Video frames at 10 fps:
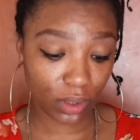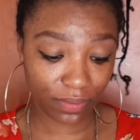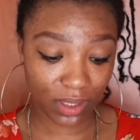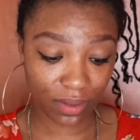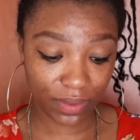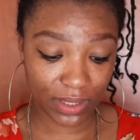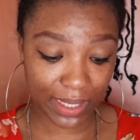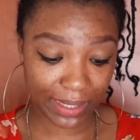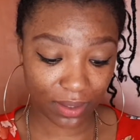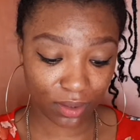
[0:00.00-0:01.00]
even if it's
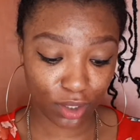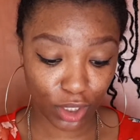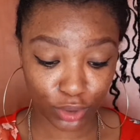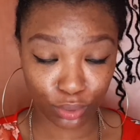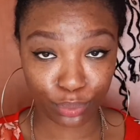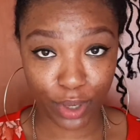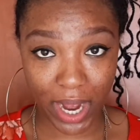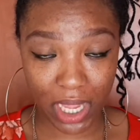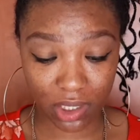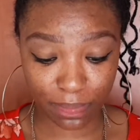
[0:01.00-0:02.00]
like not good
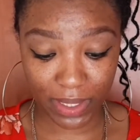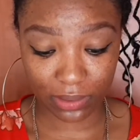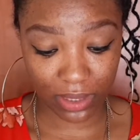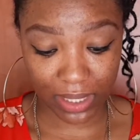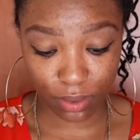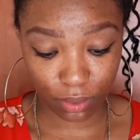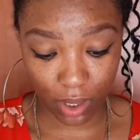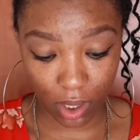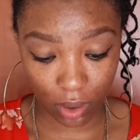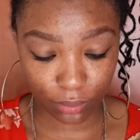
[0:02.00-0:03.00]
brands, but that's
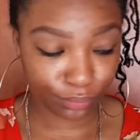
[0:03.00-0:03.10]
okay.